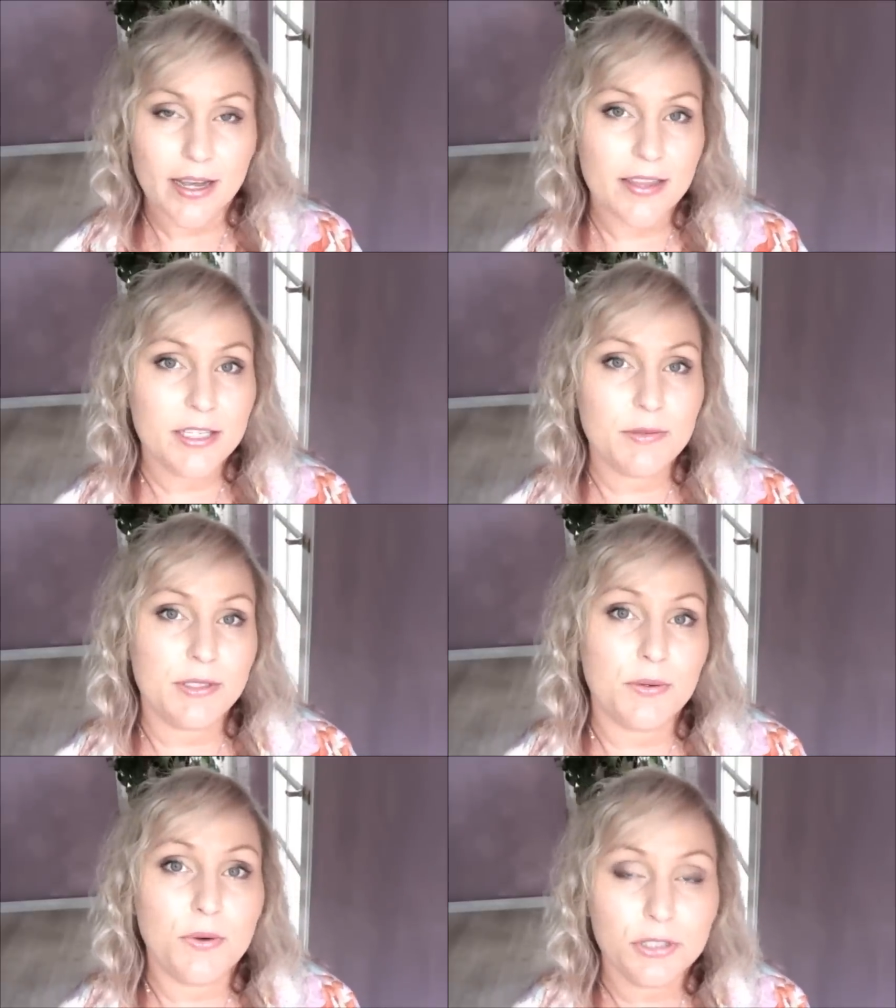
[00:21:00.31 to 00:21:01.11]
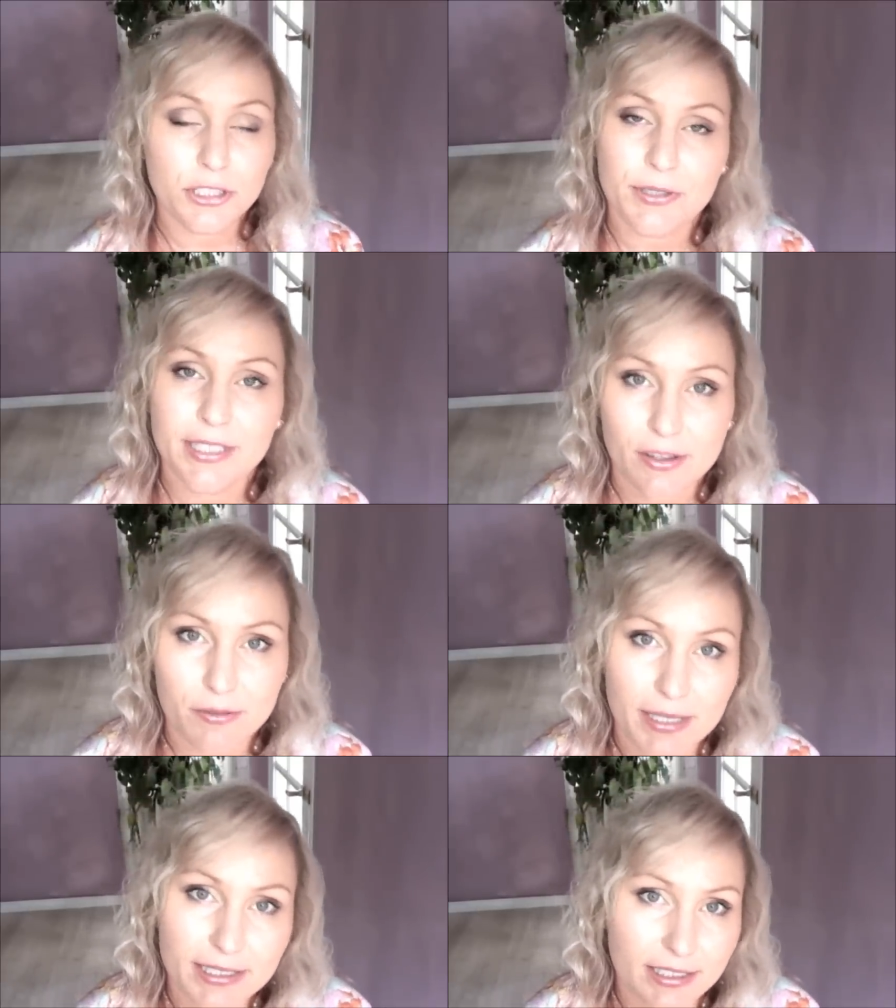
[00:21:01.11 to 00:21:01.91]
And this was also another
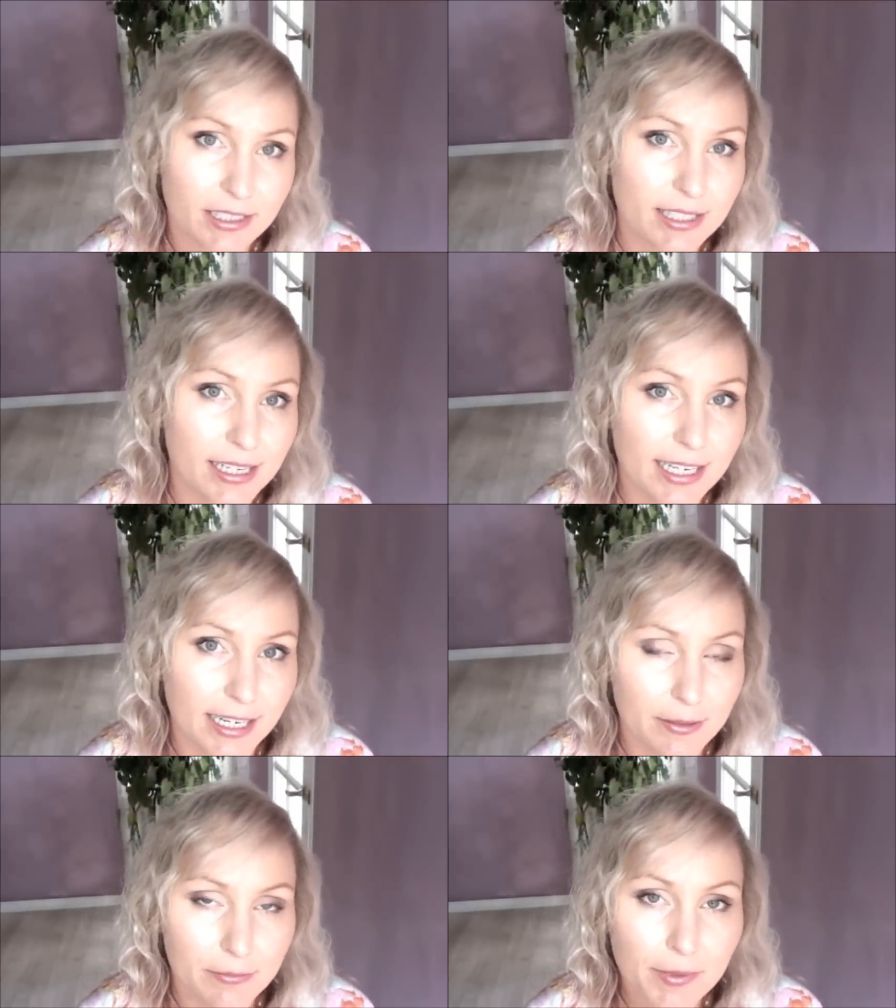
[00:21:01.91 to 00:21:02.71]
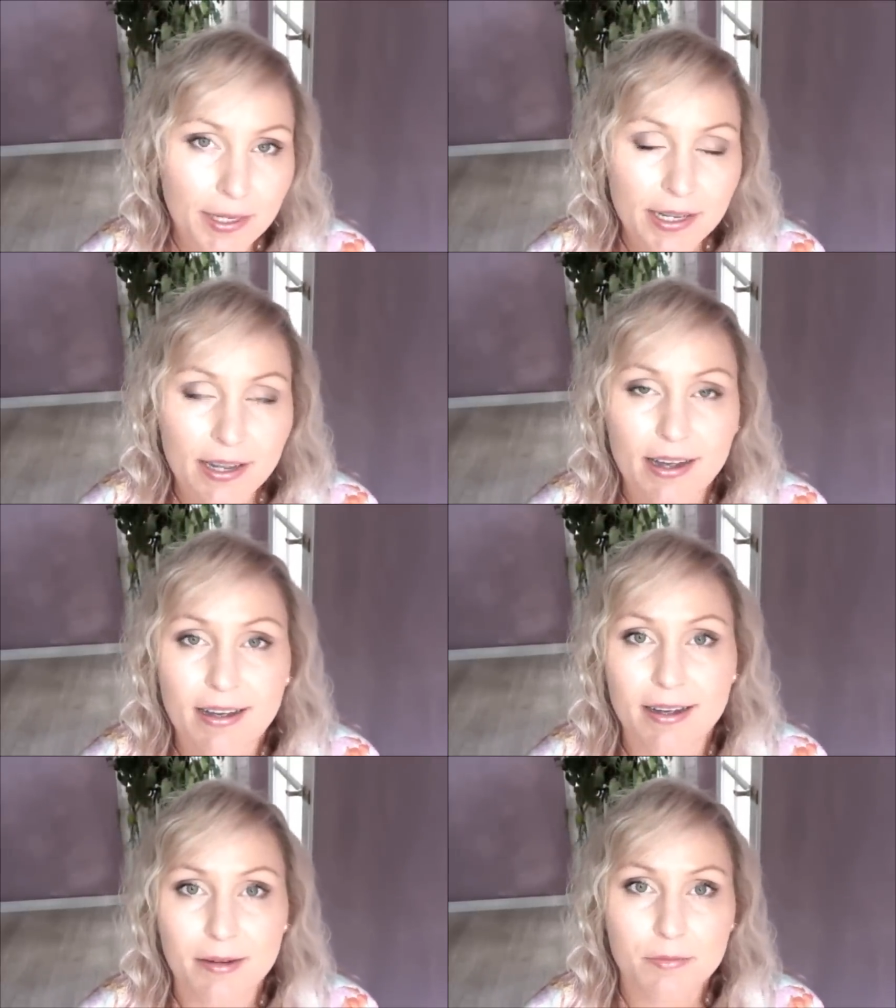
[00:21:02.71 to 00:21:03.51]
message that came
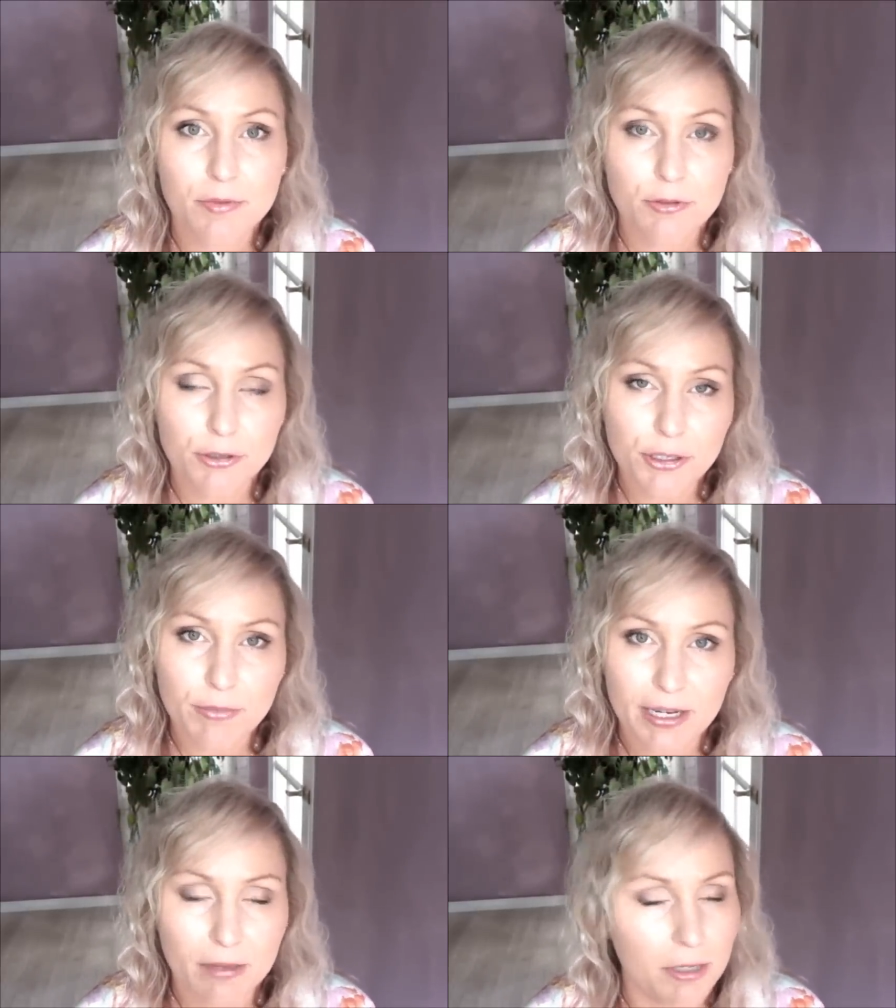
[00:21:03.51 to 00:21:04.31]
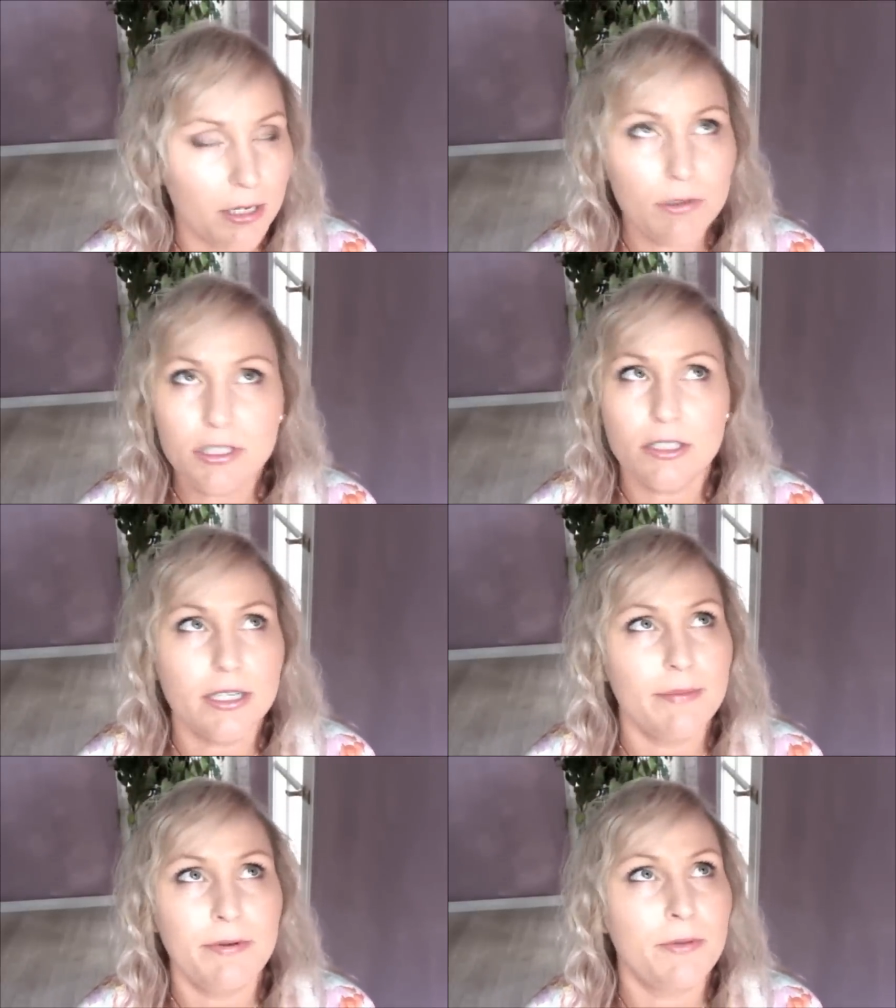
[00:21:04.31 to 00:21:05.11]
Um, through to me. I'm like, what's going
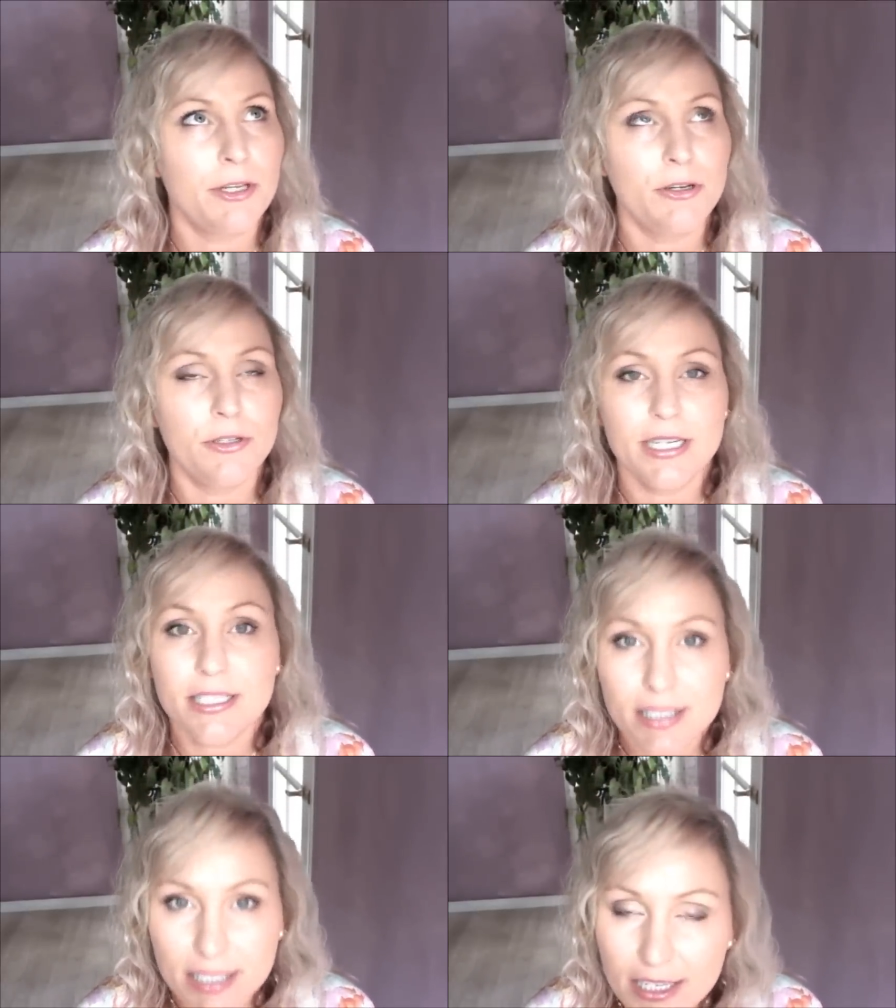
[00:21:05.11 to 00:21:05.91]
to happen with the new? It's the